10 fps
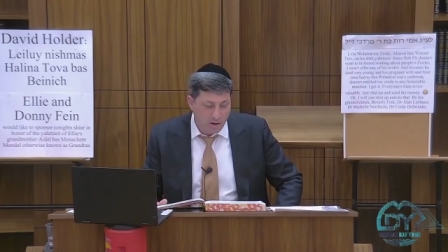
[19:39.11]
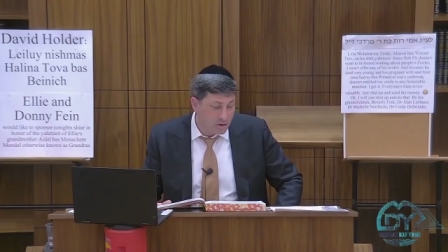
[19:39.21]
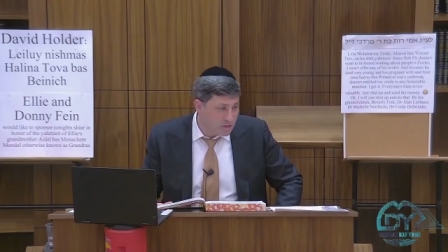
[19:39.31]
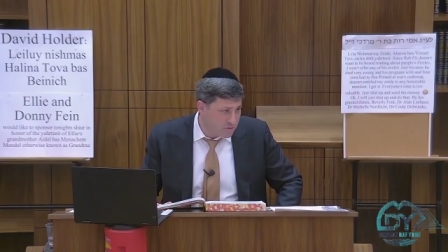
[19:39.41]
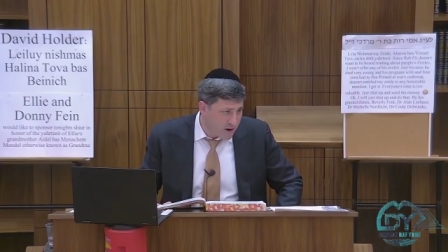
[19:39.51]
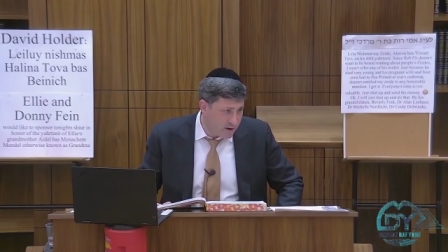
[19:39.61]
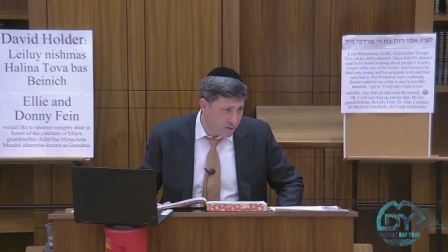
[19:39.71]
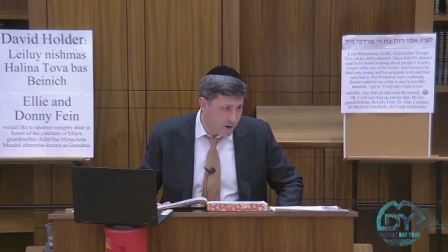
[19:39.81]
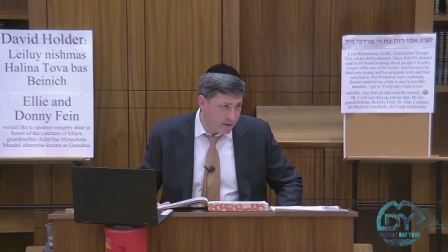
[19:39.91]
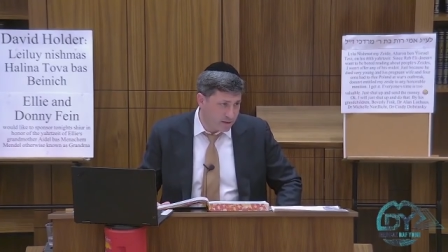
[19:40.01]
You're
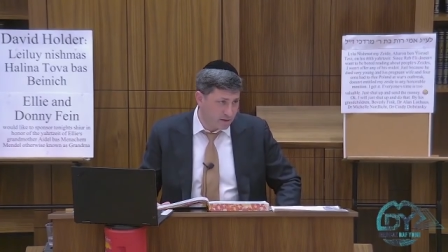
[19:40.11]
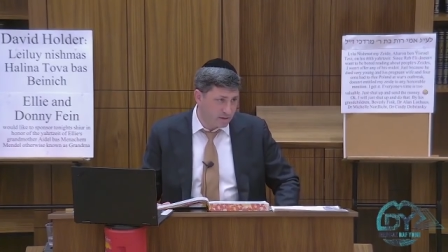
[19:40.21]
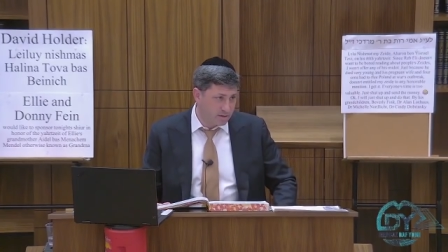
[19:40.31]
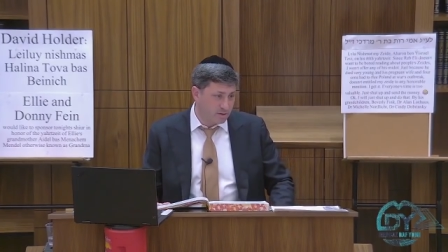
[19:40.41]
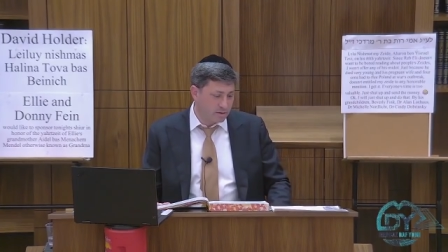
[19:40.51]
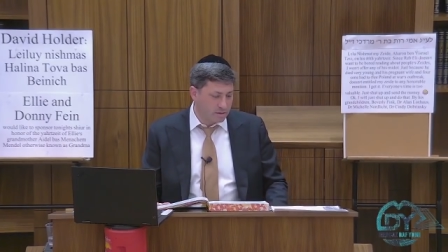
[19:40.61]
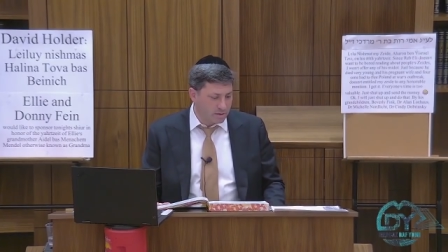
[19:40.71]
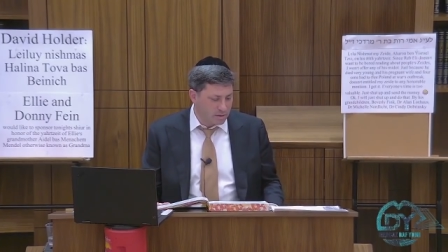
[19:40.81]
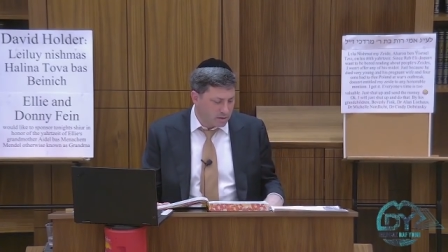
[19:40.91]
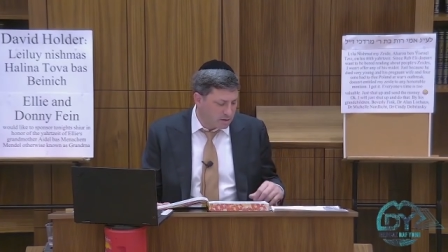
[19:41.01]
Sephardi, right? So
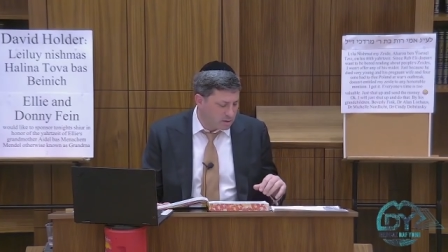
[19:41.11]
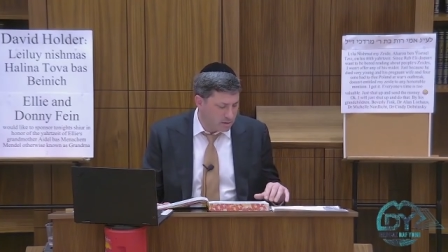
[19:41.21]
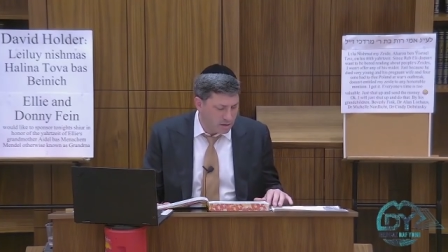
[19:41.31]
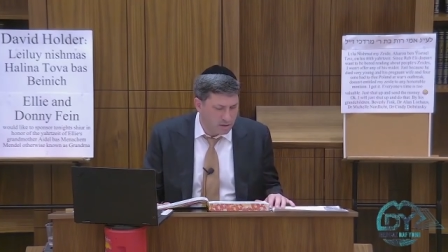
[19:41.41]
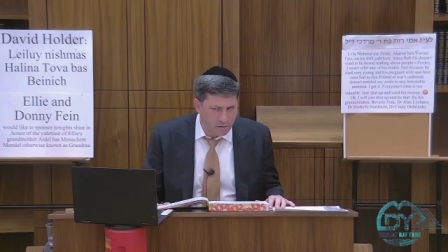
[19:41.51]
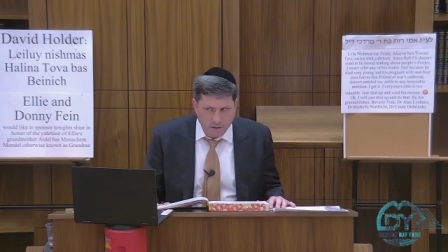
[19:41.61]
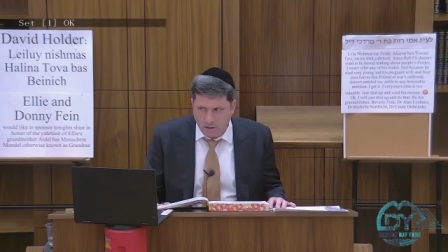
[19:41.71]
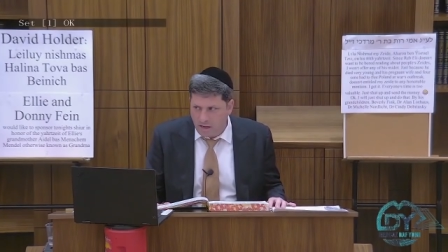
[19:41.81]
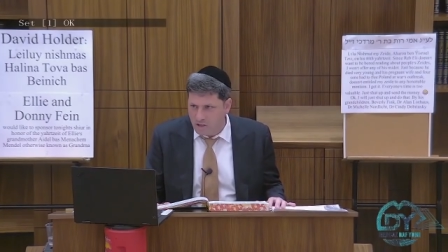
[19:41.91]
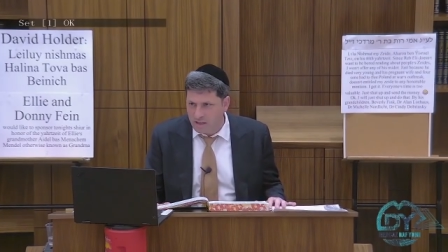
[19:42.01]
lit, lit,
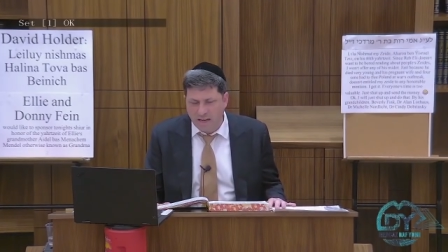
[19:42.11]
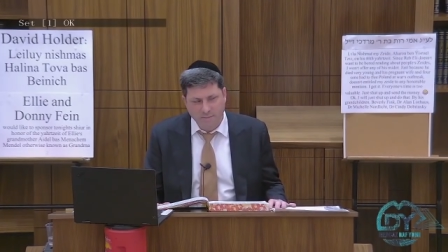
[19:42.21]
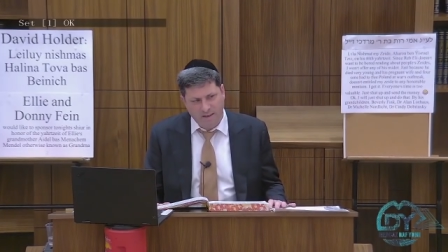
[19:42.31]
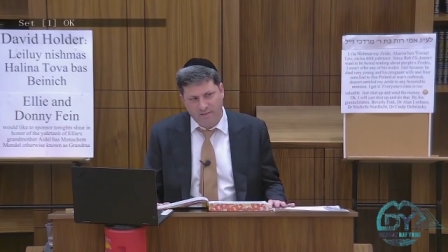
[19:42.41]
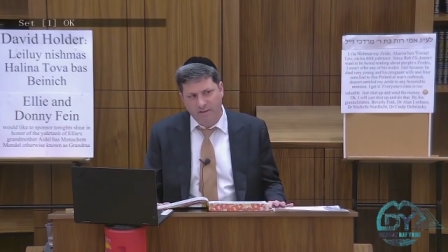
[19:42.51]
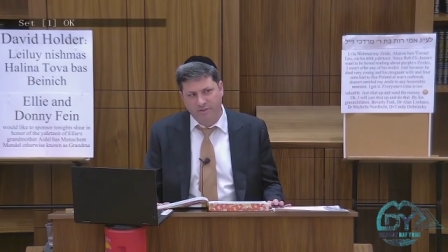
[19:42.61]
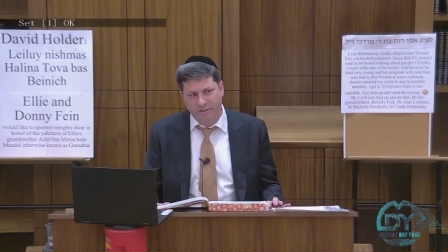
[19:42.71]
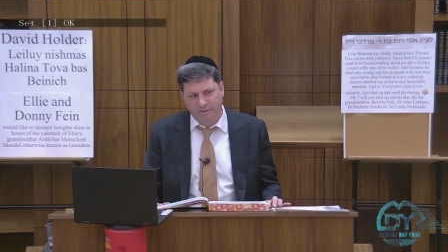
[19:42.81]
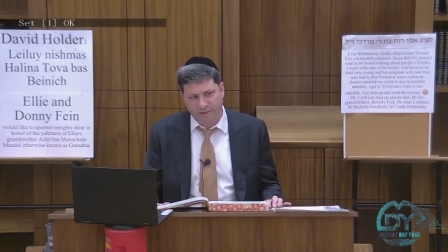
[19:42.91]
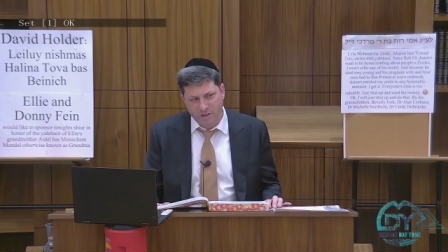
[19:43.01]
uh, Ashkenazim have
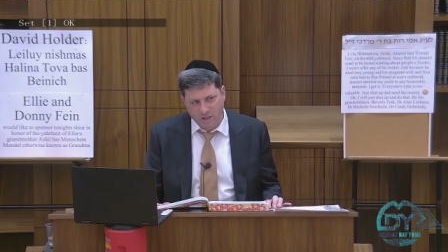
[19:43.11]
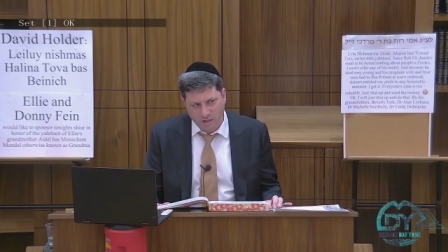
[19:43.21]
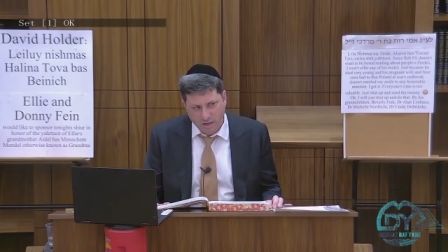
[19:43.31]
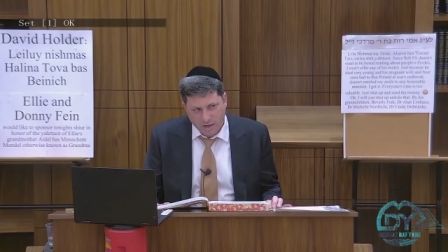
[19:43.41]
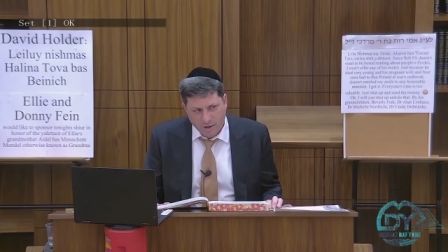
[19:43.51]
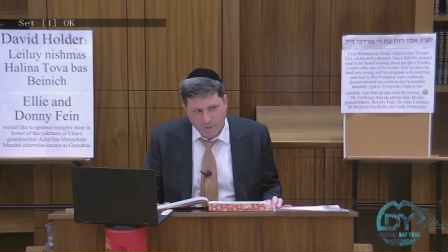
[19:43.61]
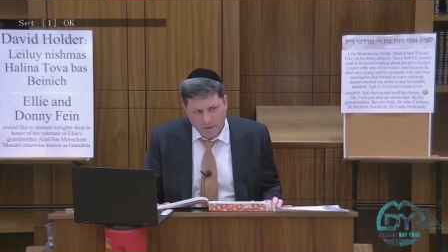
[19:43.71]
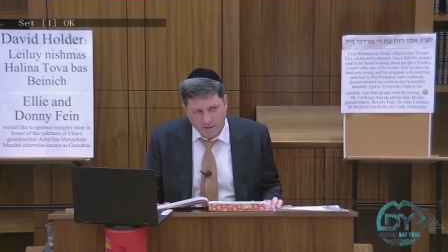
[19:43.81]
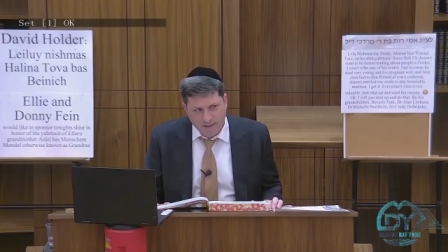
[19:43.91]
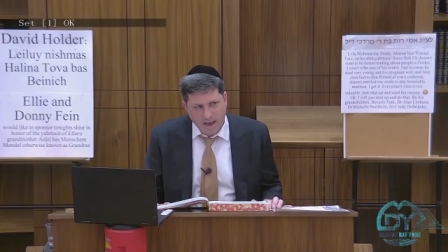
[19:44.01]
gefilte fish.
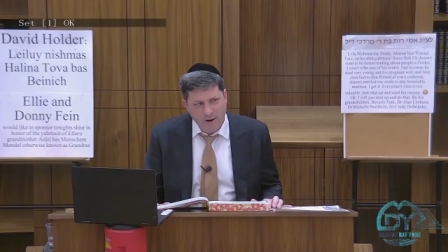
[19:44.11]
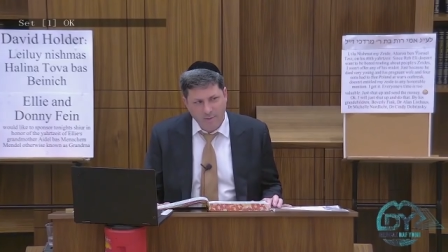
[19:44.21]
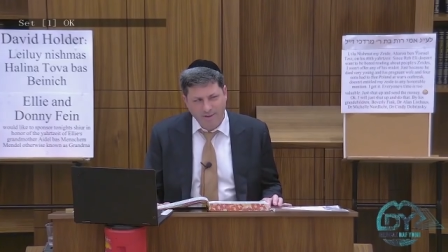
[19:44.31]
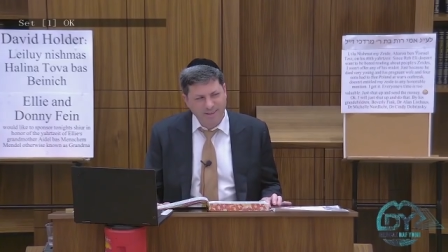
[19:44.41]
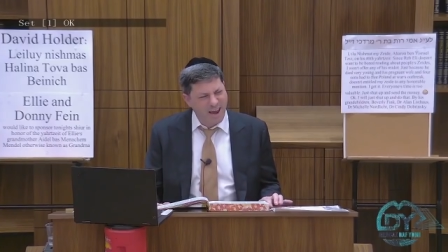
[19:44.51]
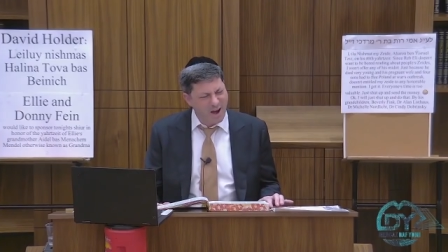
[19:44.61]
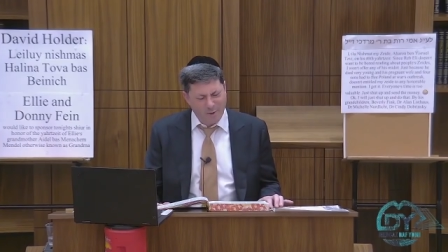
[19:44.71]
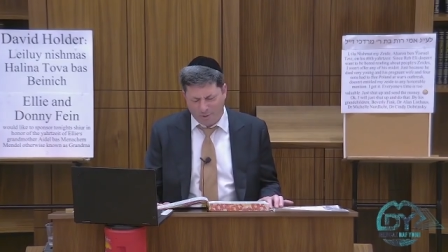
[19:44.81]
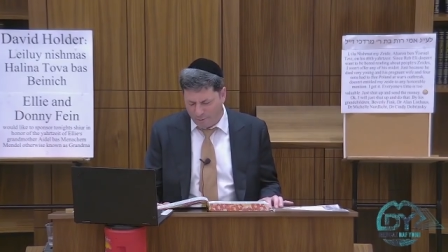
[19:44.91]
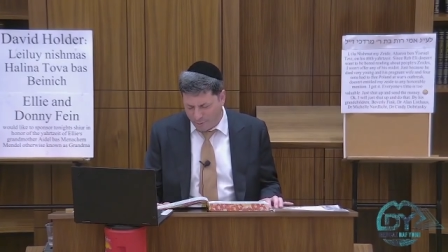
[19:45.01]
Well, terrible, terrible